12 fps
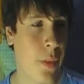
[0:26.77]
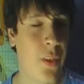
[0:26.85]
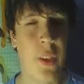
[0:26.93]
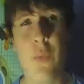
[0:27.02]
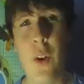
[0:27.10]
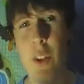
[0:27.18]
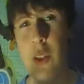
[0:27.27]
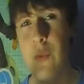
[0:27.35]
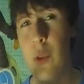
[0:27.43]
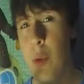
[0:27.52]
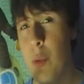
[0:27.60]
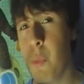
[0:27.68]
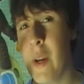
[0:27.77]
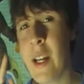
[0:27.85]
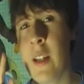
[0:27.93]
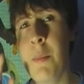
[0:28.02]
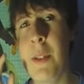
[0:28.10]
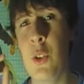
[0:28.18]
So first of all, we're
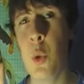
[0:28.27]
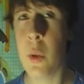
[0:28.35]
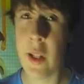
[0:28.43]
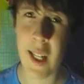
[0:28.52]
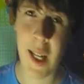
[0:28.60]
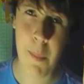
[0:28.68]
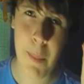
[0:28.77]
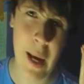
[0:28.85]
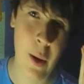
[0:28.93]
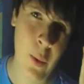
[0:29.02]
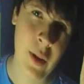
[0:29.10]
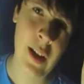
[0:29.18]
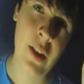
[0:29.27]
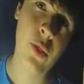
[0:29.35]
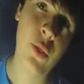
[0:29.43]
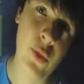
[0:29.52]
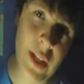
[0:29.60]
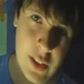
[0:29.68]
going to be talking about
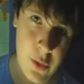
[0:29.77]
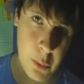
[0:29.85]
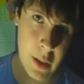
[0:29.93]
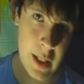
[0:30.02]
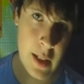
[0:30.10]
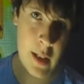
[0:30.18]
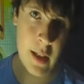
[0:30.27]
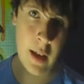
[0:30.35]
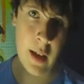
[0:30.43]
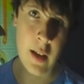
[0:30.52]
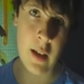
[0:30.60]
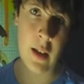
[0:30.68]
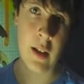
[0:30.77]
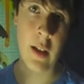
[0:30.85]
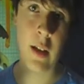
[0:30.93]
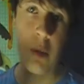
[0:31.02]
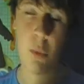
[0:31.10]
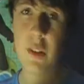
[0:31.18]
this week,
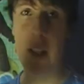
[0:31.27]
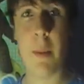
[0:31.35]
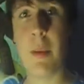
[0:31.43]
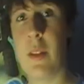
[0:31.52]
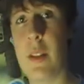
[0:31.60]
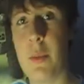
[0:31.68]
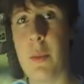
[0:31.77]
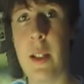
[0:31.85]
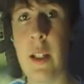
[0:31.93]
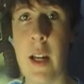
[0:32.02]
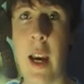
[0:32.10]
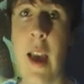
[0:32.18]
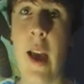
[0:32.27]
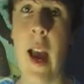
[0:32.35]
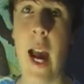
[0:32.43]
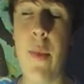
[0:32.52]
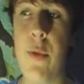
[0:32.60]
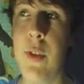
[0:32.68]
what's happened this week,
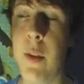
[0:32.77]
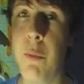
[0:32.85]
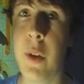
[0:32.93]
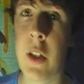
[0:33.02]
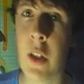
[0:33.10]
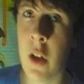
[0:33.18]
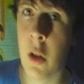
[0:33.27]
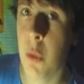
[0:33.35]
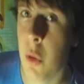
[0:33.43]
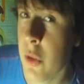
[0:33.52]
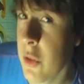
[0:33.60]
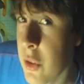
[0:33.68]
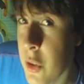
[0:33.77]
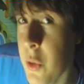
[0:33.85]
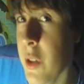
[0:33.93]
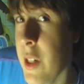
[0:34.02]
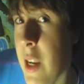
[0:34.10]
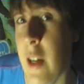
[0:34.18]
and then we're going to go on
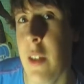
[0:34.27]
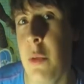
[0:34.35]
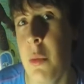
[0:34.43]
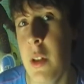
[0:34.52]
to next